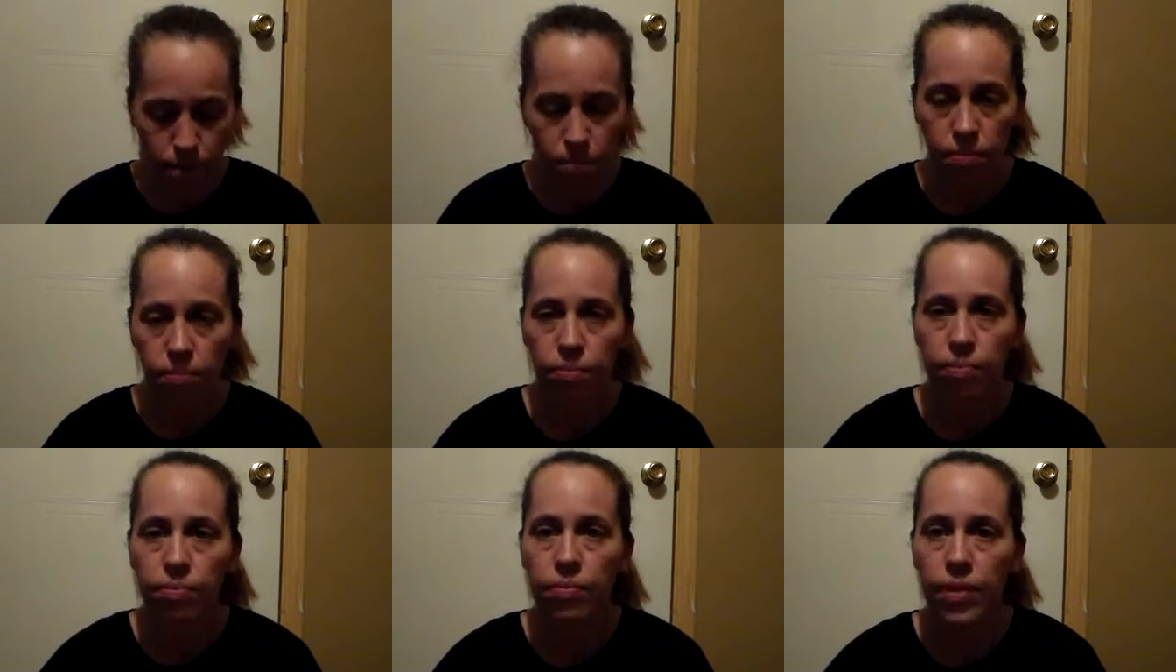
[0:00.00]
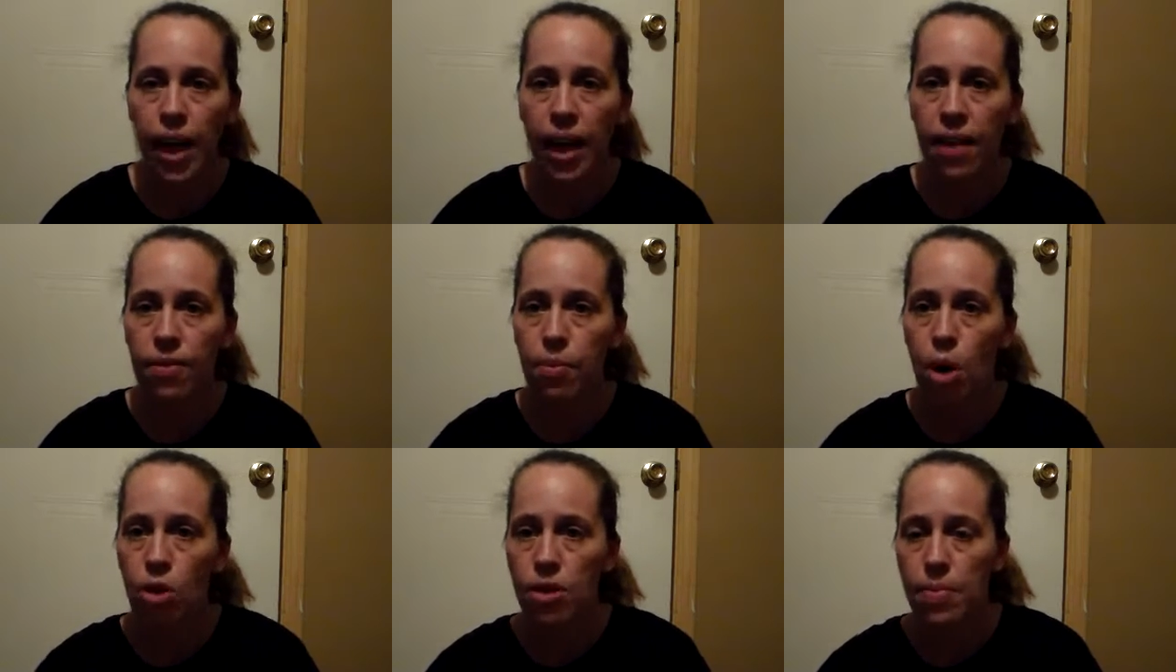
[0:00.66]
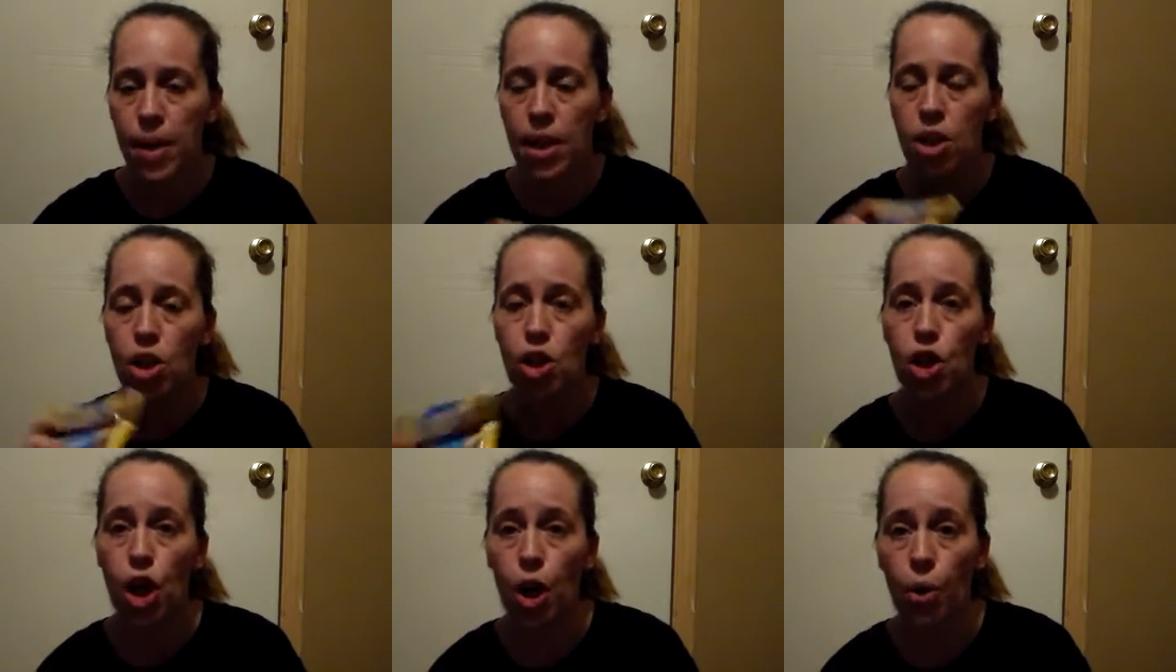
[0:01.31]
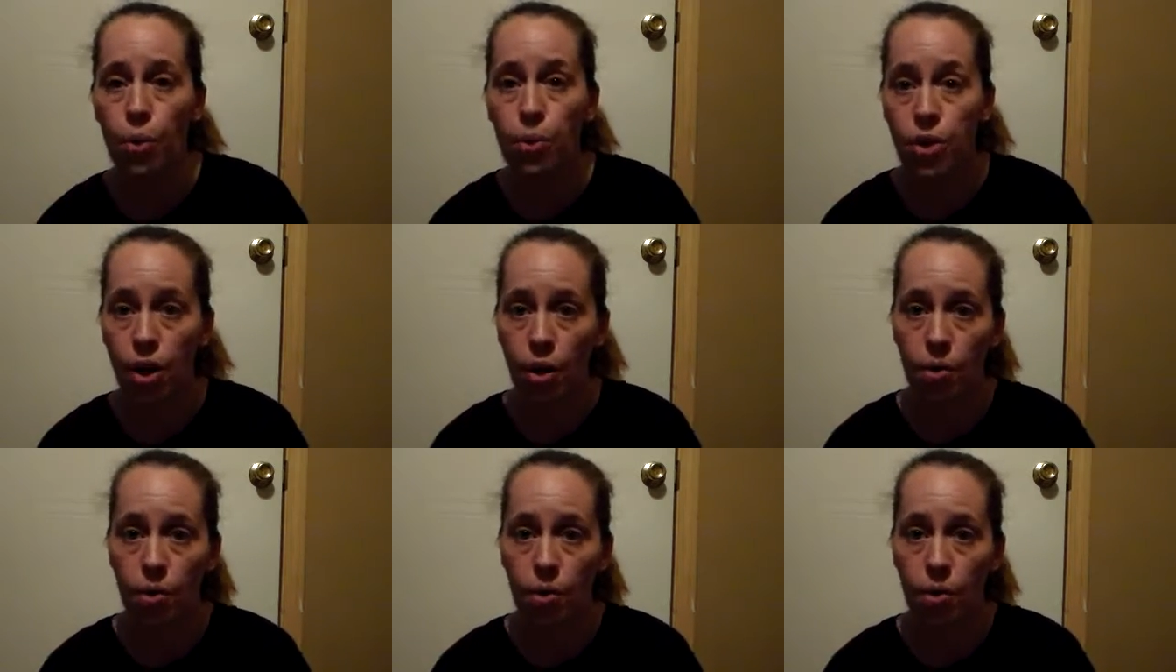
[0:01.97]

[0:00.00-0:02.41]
them, they give them all to me to show.